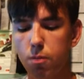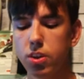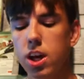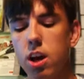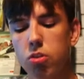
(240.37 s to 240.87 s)

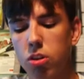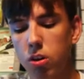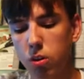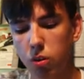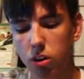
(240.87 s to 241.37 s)
Yeah,
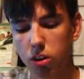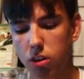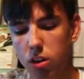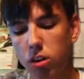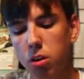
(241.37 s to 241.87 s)
so
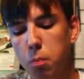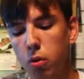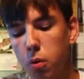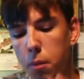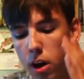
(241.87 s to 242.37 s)
only
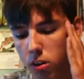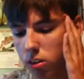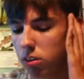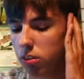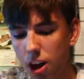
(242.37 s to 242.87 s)
brutal metal.
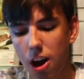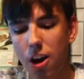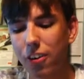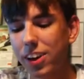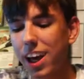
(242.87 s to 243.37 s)

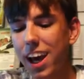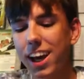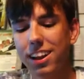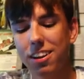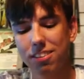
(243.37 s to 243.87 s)

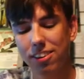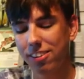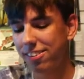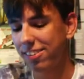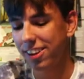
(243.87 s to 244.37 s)
Okay, this
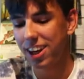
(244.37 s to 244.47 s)
is...